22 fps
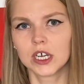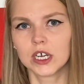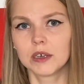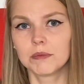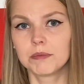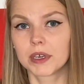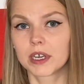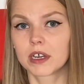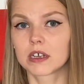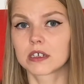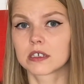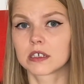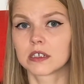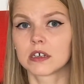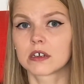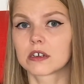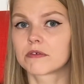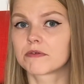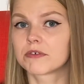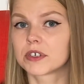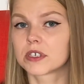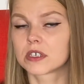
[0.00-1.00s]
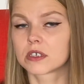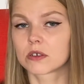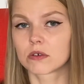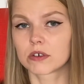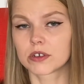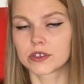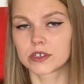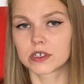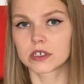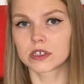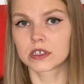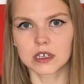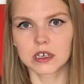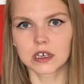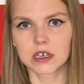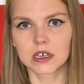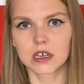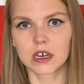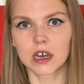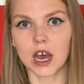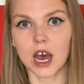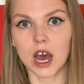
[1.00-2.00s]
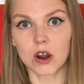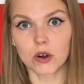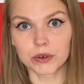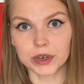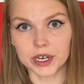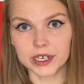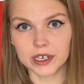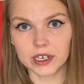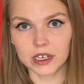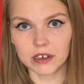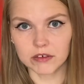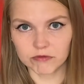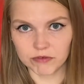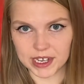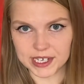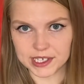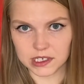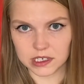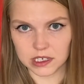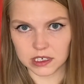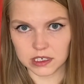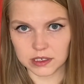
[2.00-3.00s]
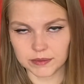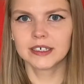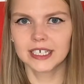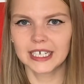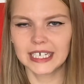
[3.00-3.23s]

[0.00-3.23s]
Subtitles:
because a lot of resources are already invested,